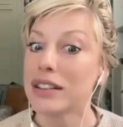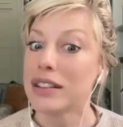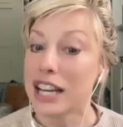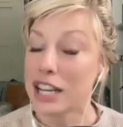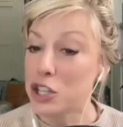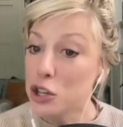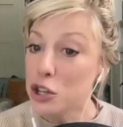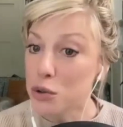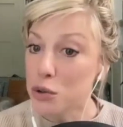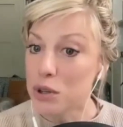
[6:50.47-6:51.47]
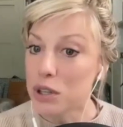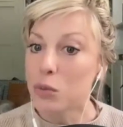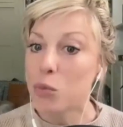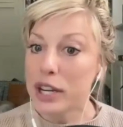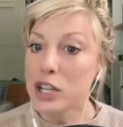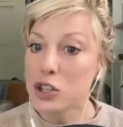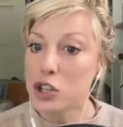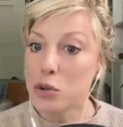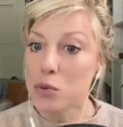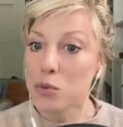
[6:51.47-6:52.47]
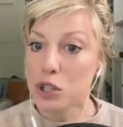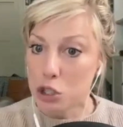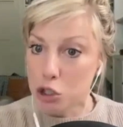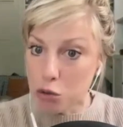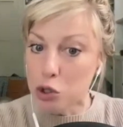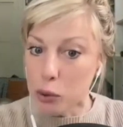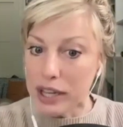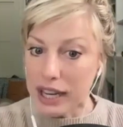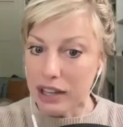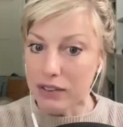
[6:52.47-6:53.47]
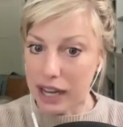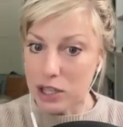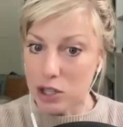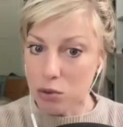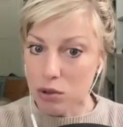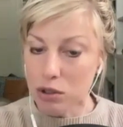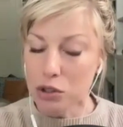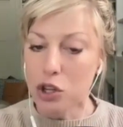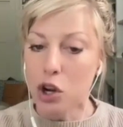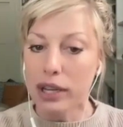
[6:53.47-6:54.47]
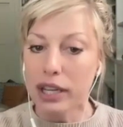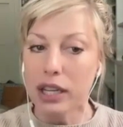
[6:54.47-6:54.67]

And you, when did you join out of high school knowing,